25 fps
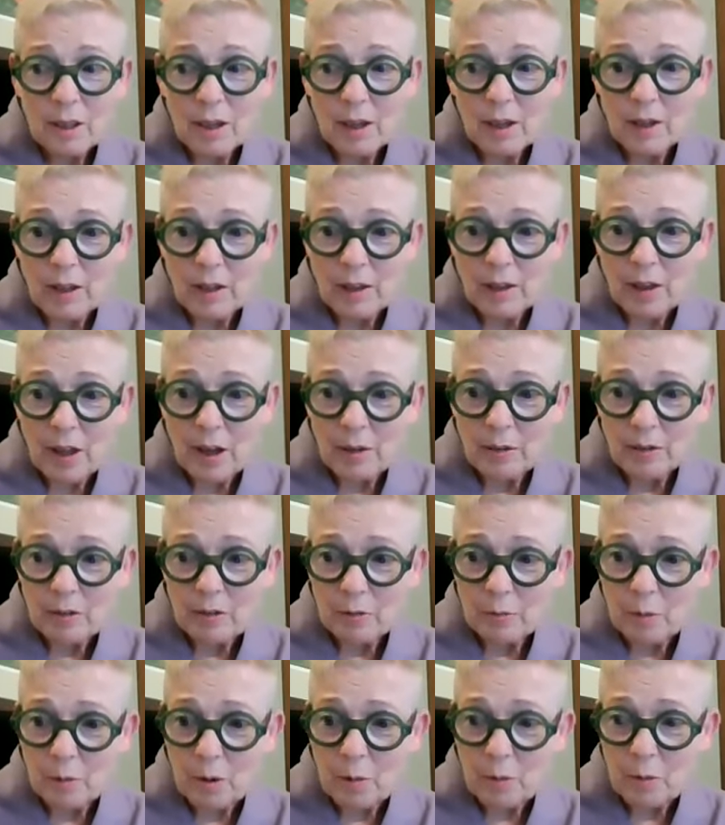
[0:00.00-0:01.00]
I think
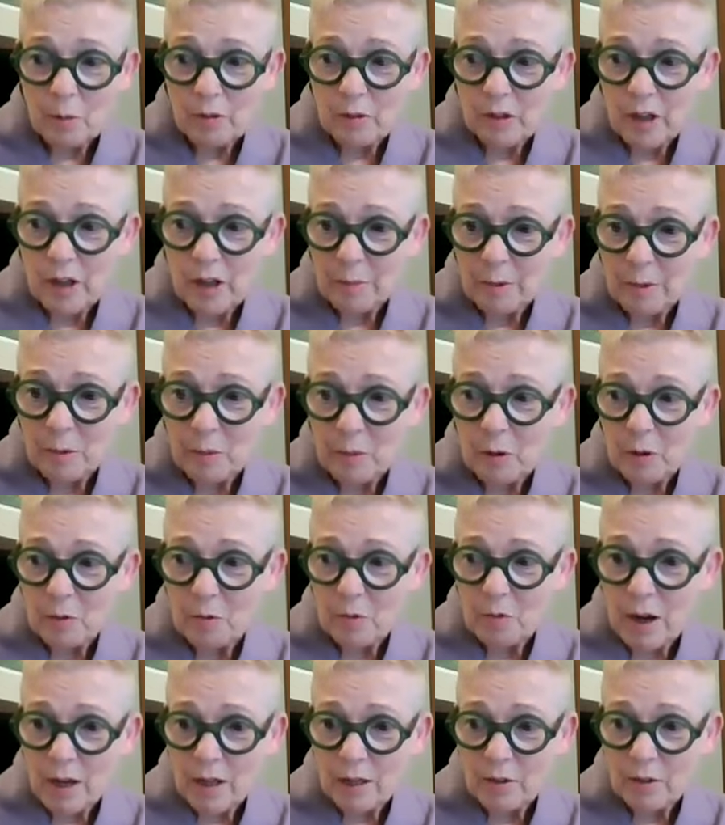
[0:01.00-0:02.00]
that's what was happening with the
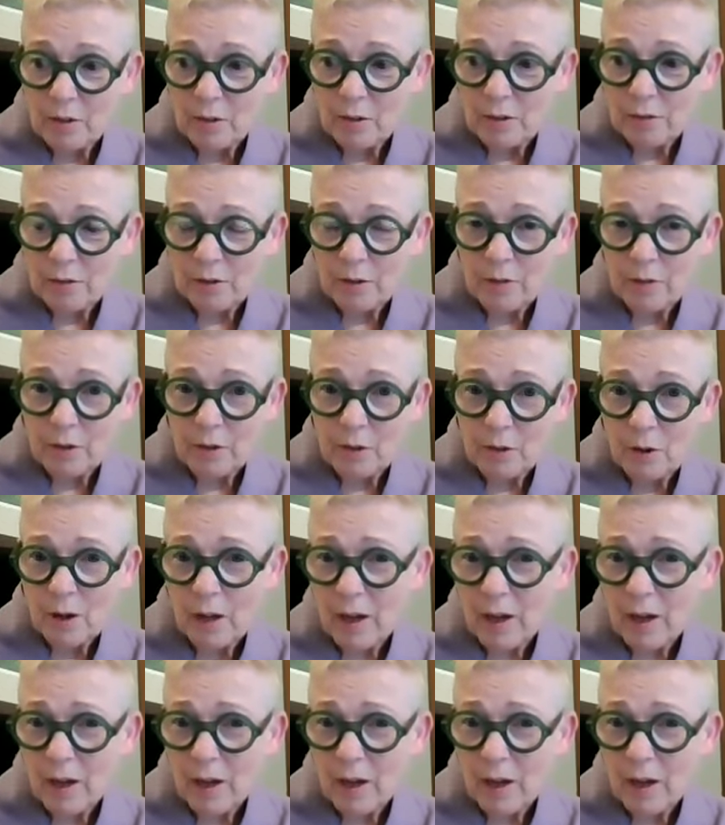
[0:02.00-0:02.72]
Rheindorf review.